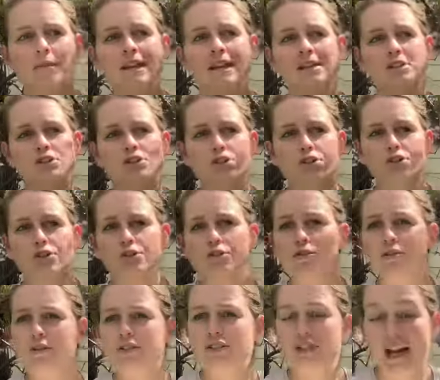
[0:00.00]
to
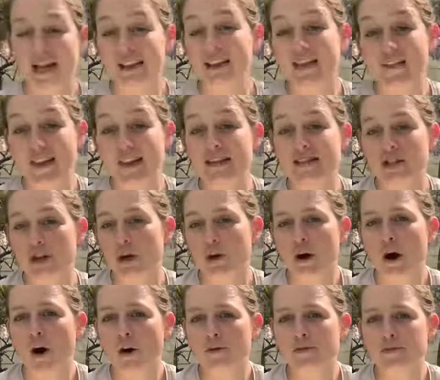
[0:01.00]
check that there's no
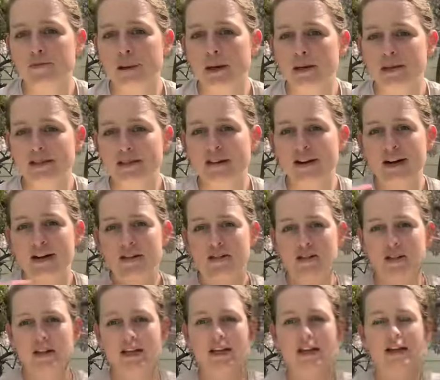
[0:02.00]
holes, because they're
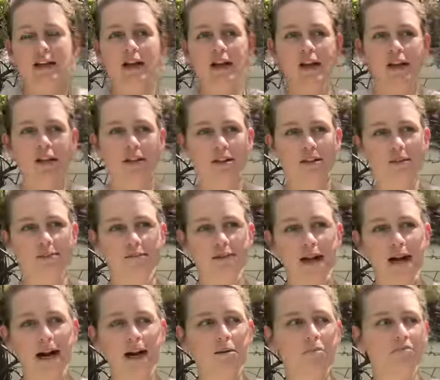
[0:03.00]
actually
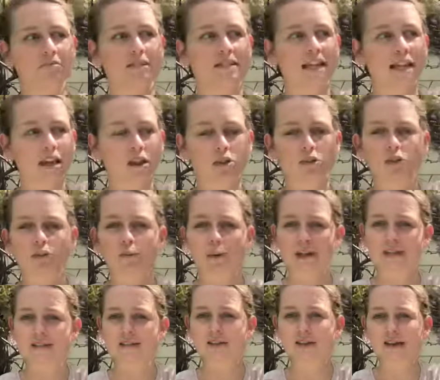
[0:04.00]
digging through
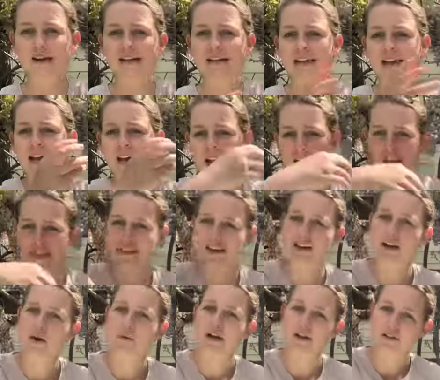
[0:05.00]
one side and then
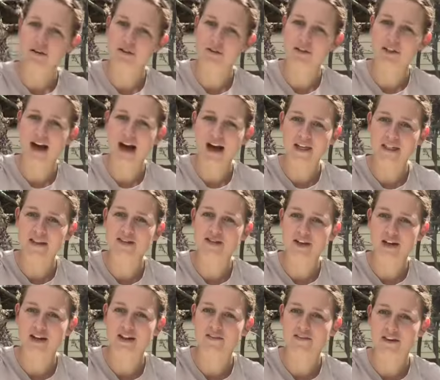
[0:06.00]
going through the other
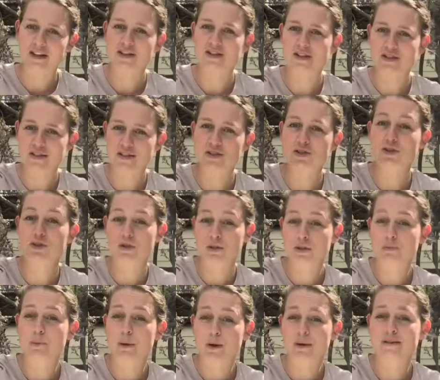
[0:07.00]
side of the fence. So there's 2
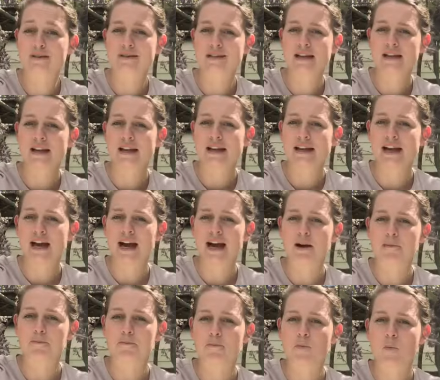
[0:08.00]
spots.
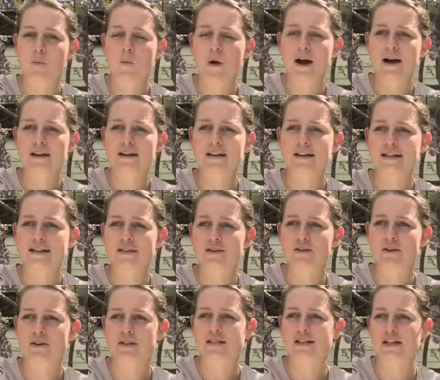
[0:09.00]
One is
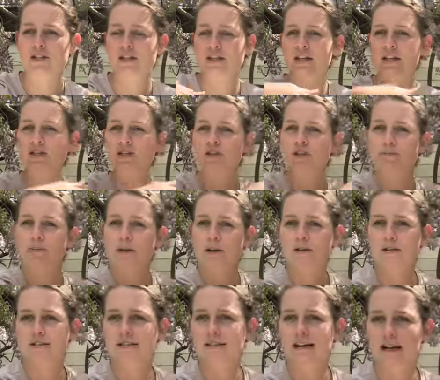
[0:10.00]
not such an issue
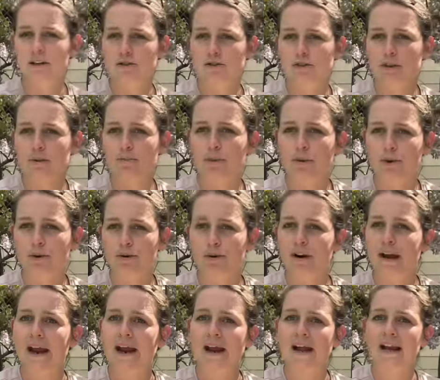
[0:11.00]
because it's actually
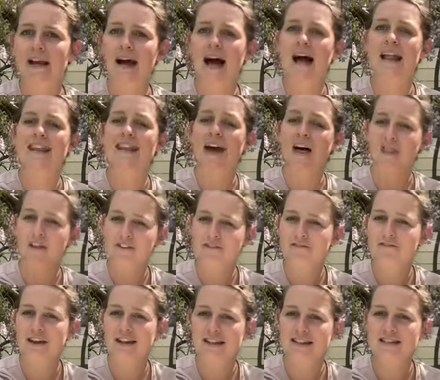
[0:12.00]
bordering another
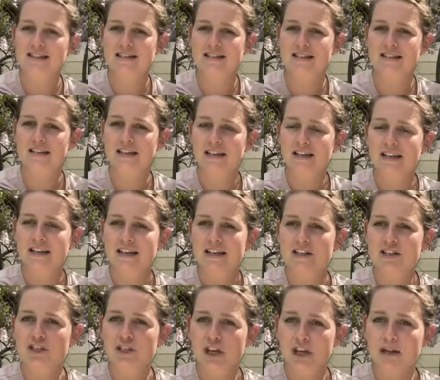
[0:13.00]
fenced
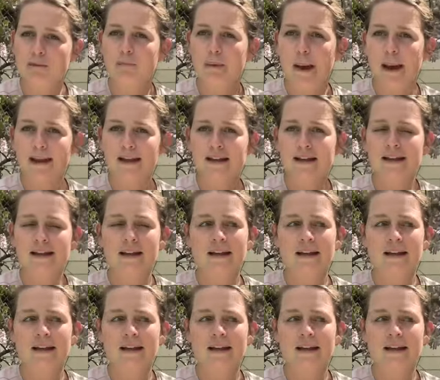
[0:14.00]
chicken paddock,